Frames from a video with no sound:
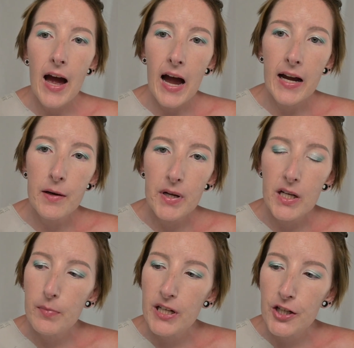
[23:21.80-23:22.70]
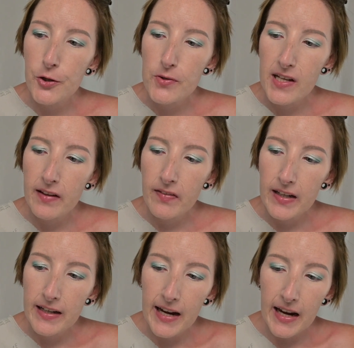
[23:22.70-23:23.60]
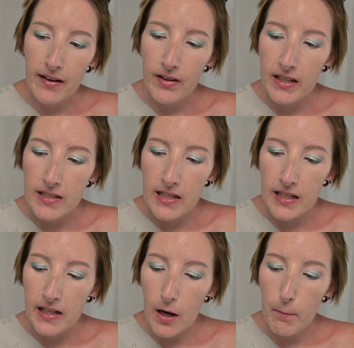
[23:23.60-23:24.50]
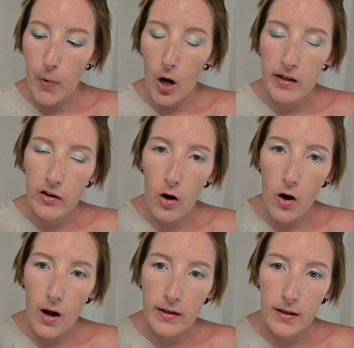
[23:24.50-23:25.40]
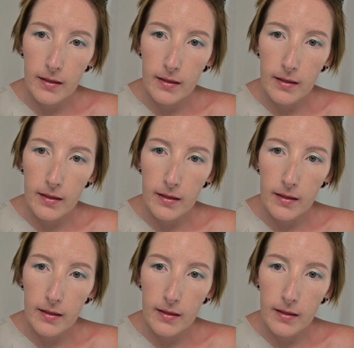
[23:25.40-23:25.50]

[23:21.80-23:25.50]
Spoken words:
I'm going to be using the KVD Mod Con